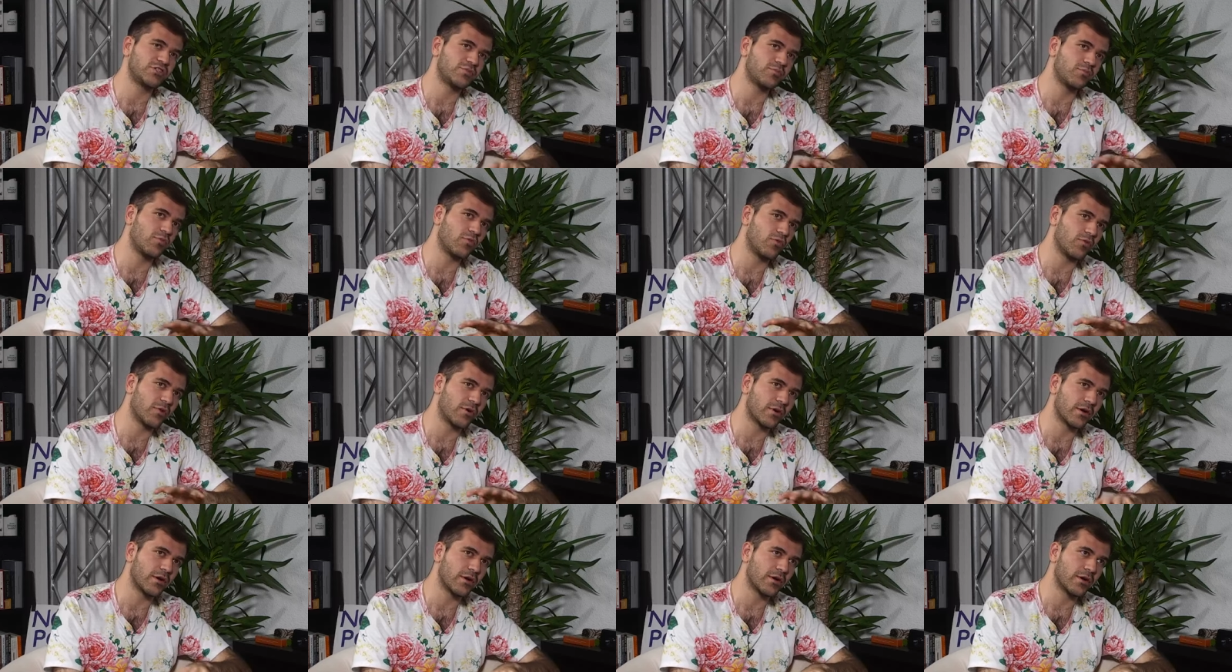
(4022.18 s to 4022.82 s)

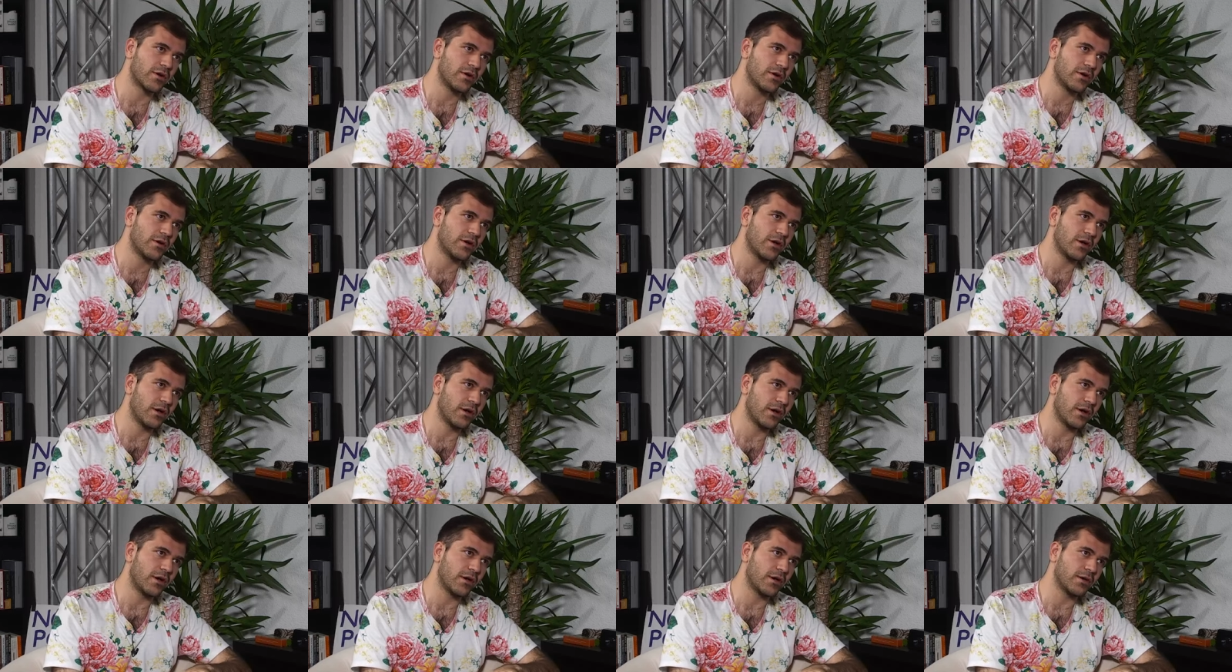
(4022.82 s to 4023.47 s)
more
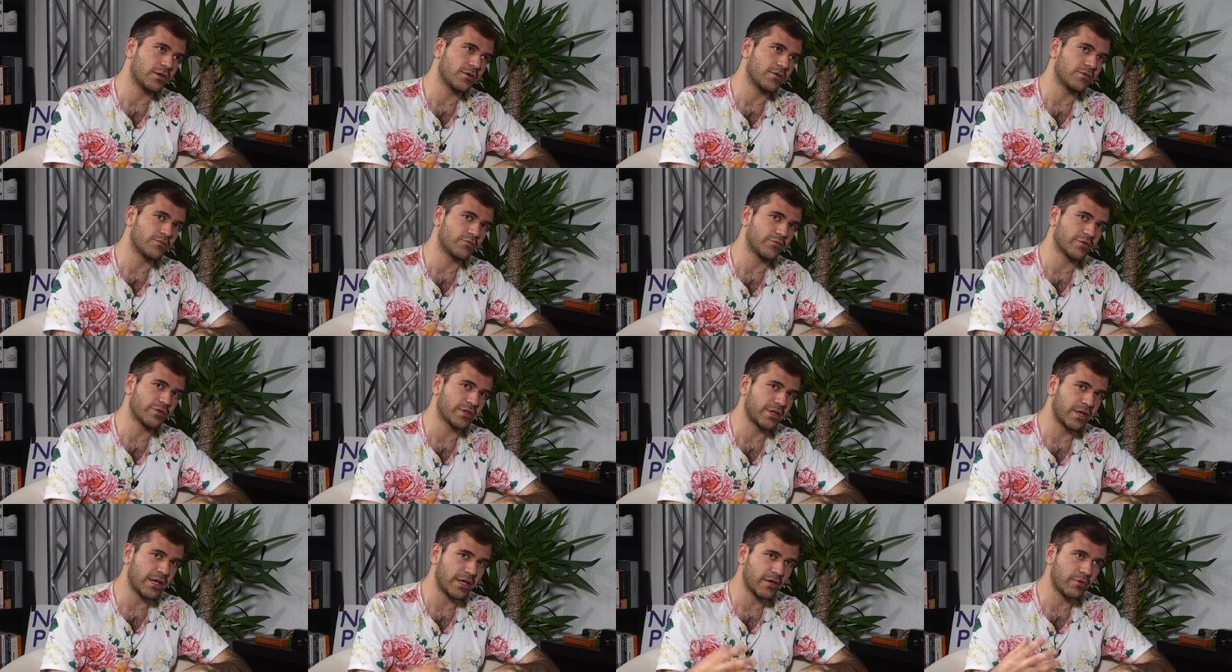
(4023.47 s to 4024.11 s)
uh,
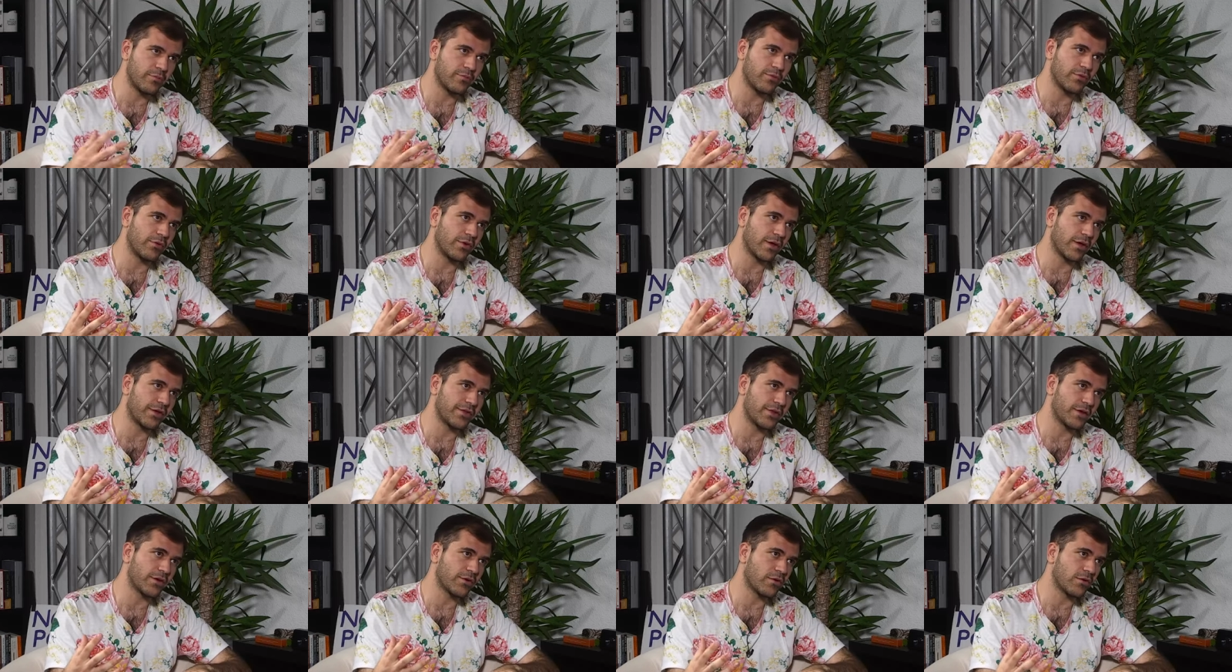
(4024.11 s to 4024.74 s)
relatable, I
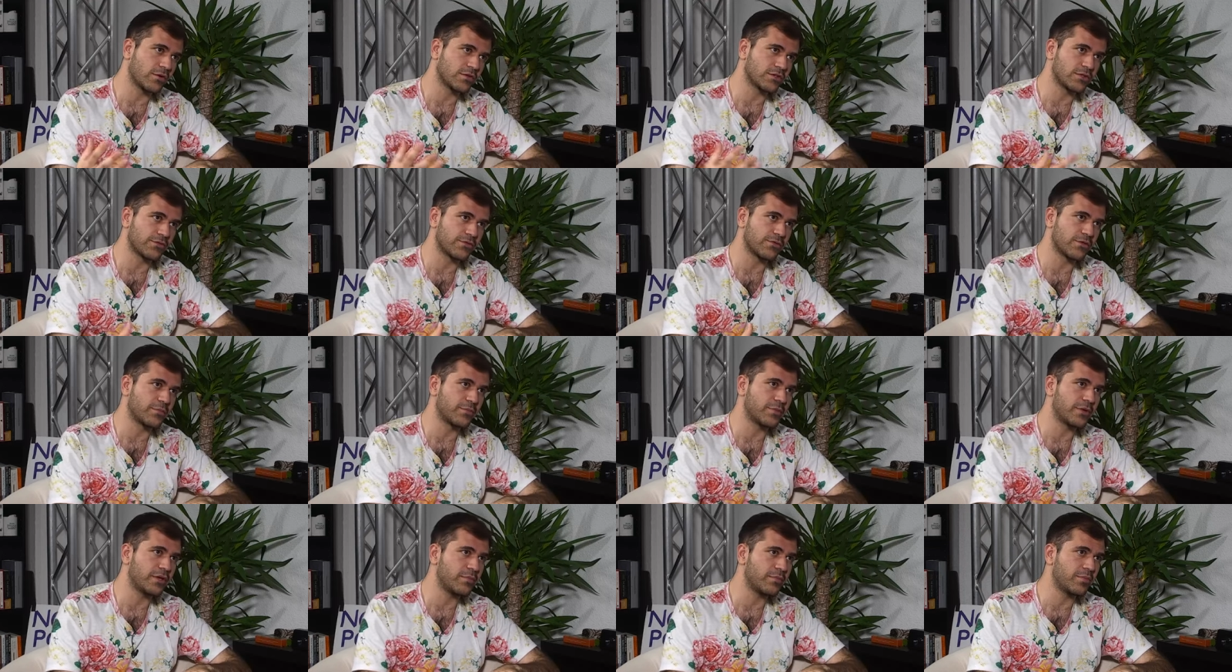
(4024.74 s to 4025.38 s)
think, also
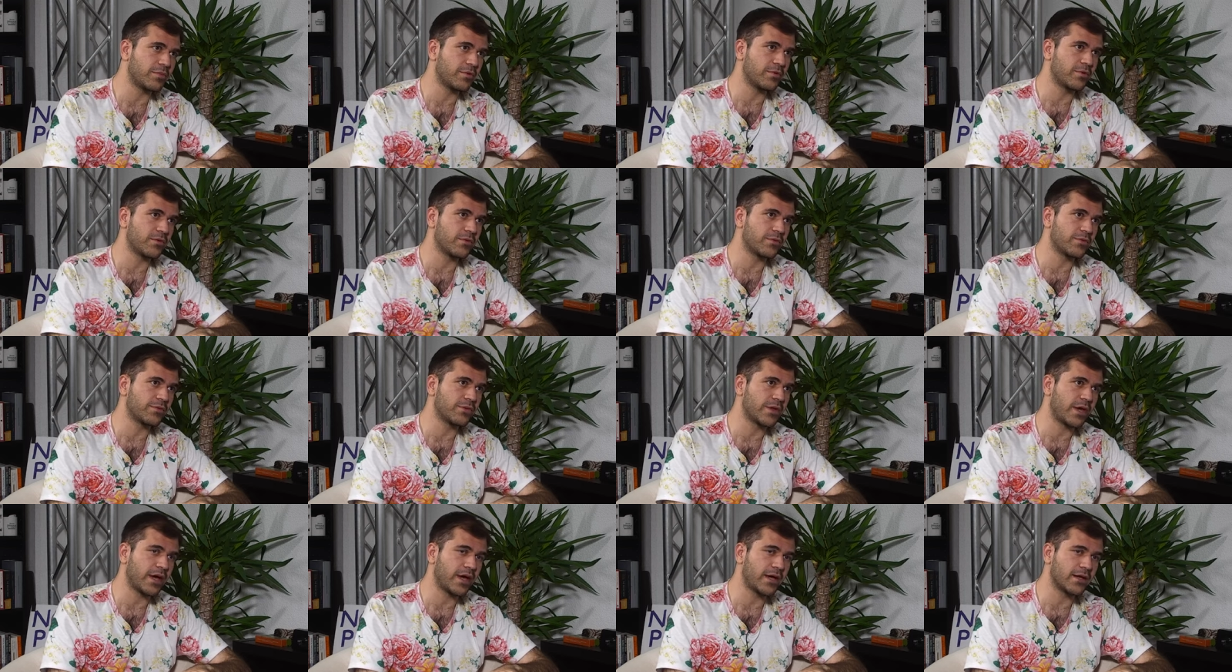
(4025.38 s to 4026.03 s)
for people
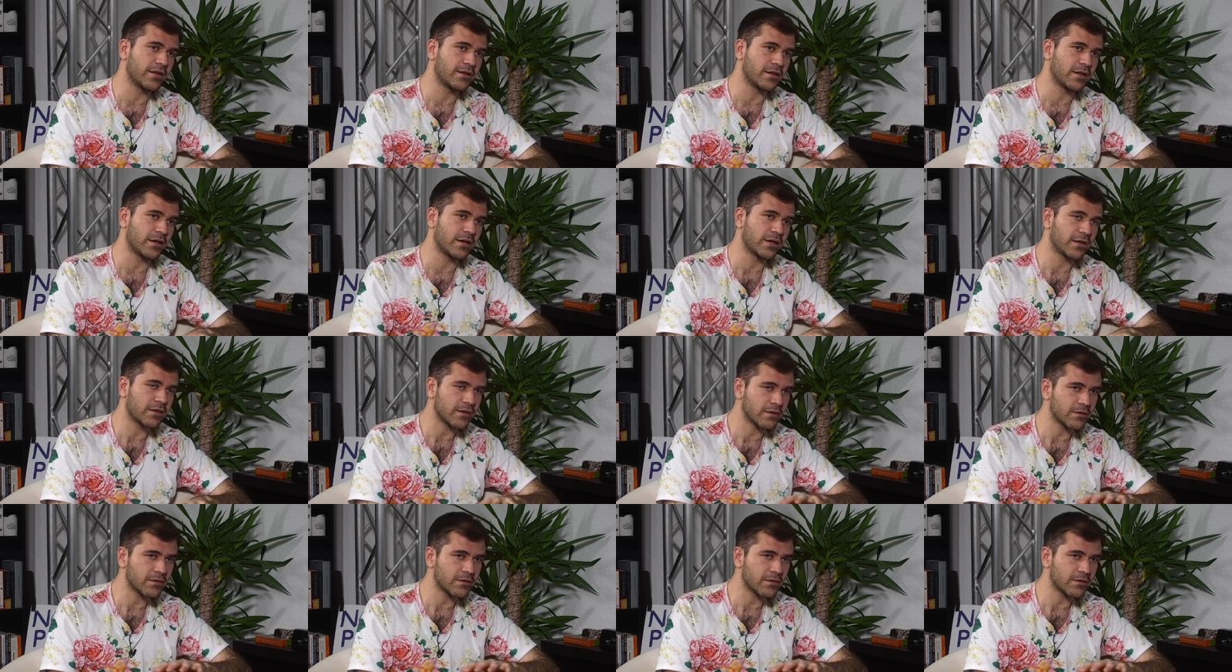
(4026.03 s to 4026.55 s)
that like